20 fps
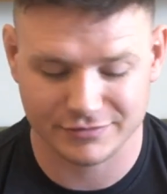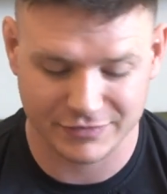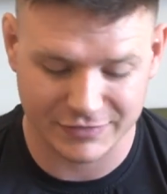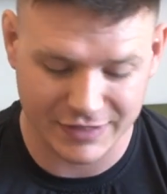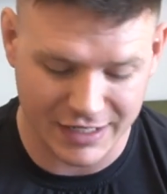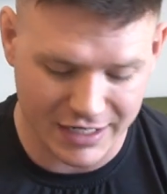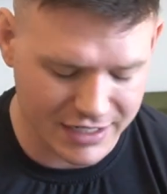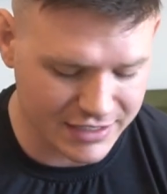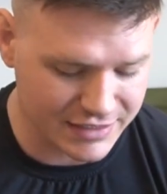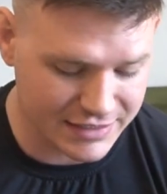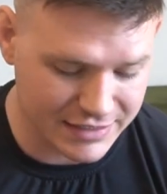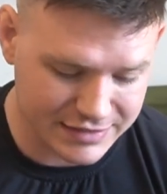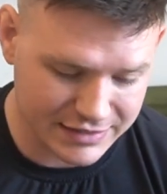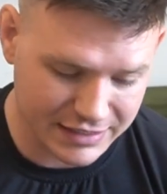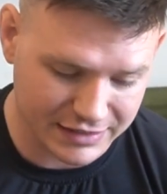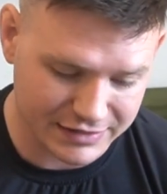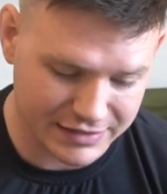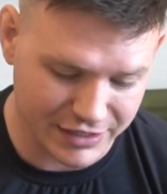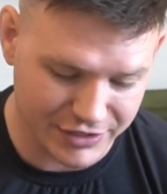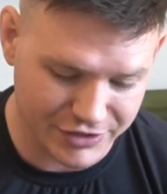getting
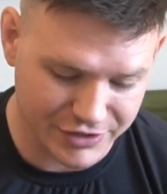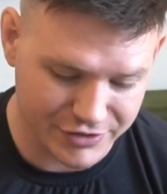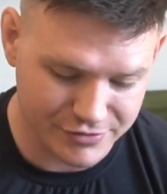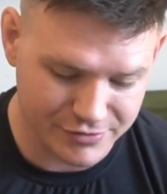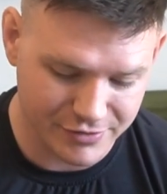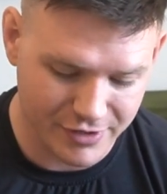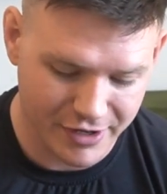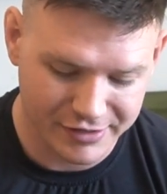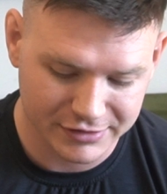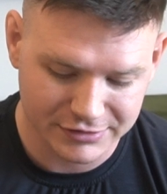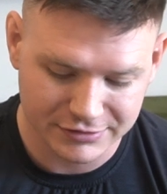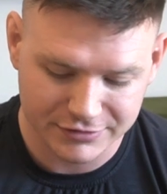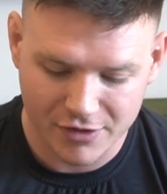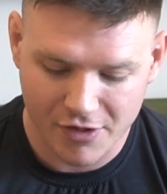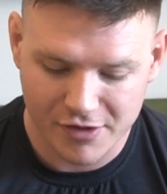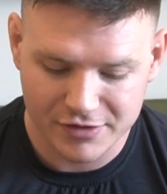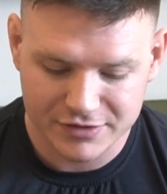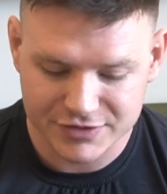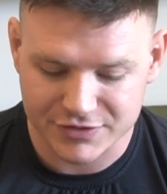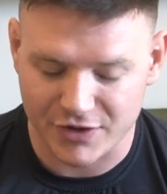discontinued,
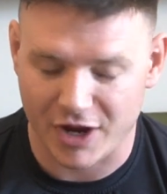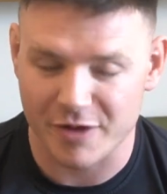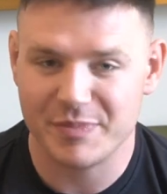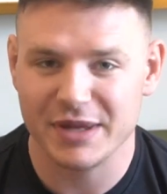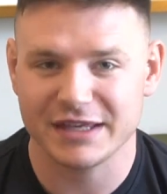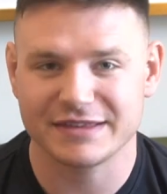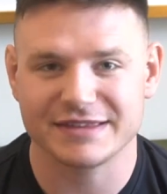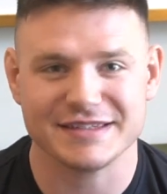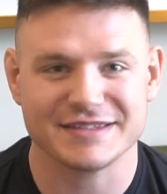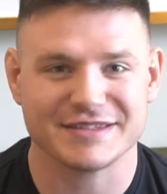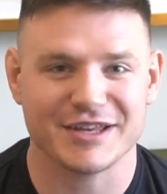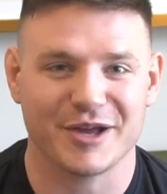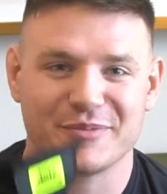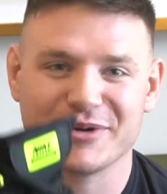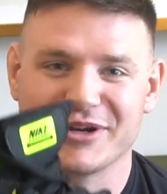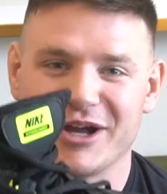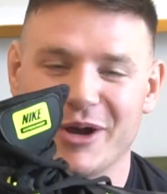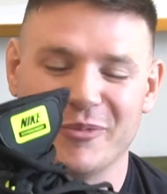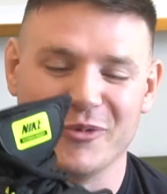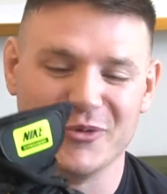so I picked these up a
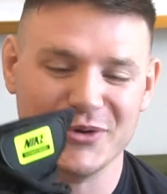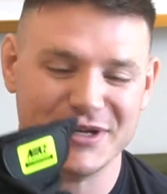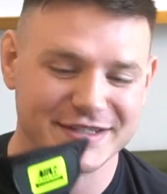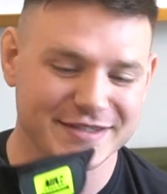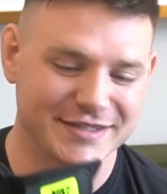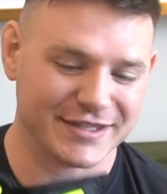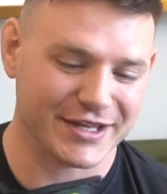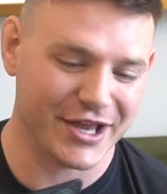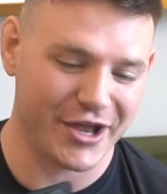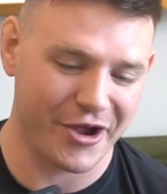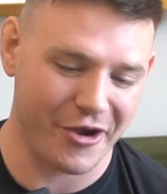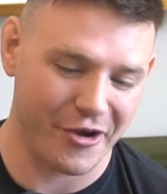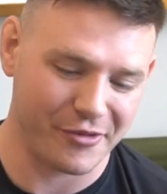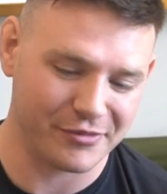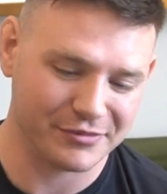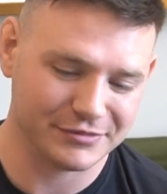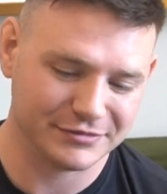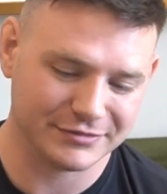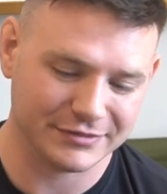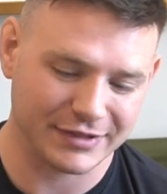couple weeks
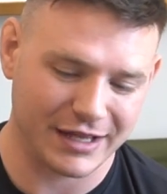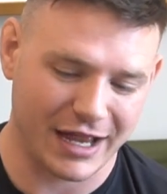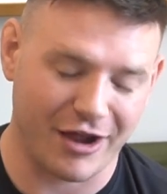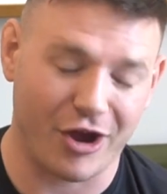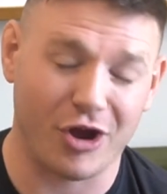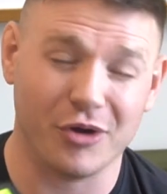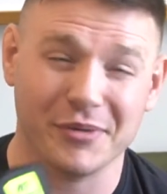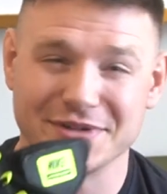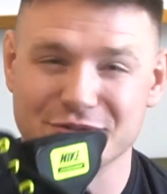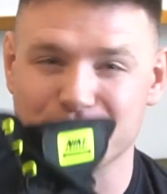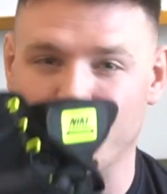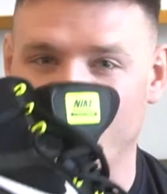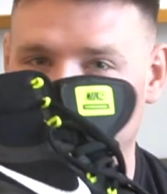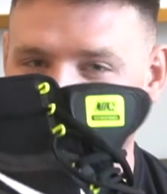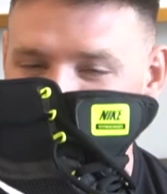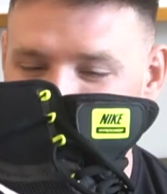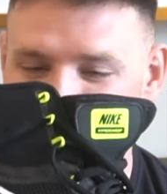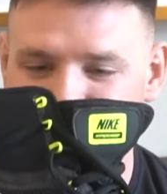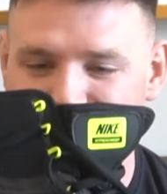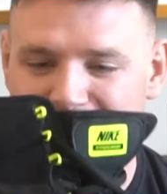ago. I always
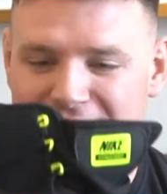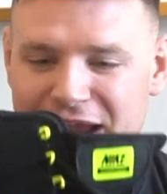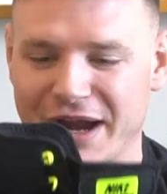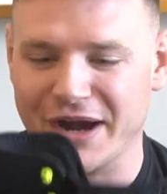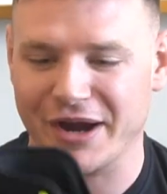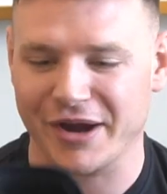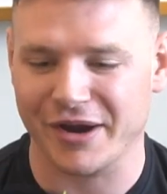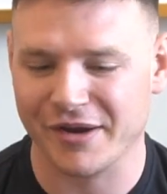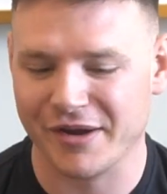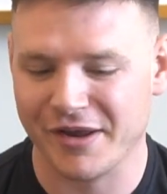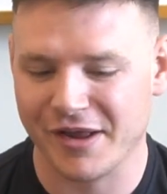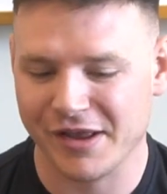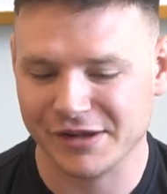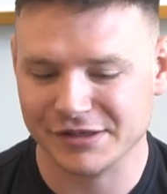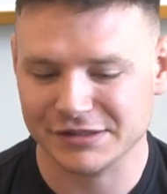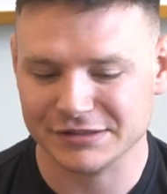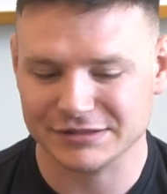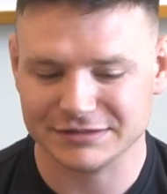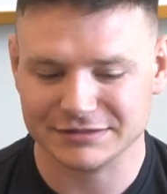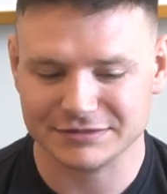wanted a pair,
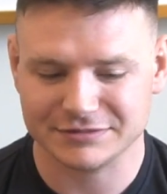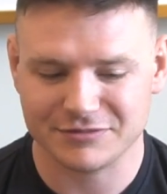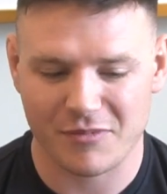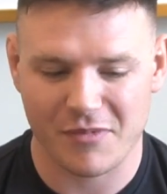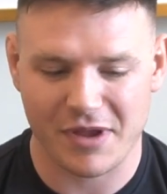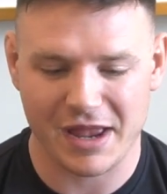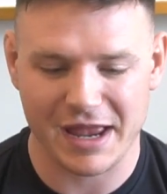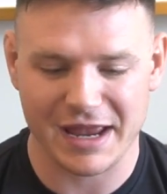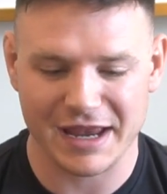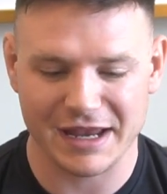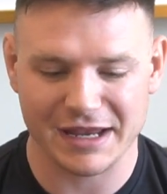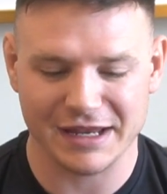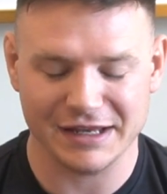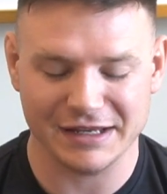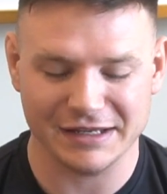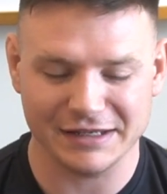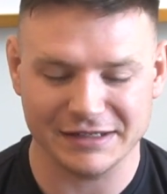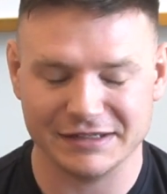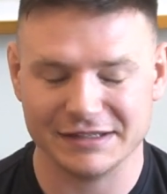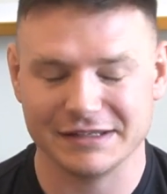
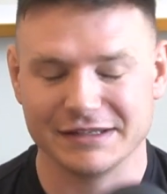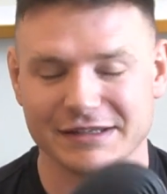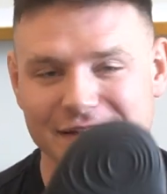and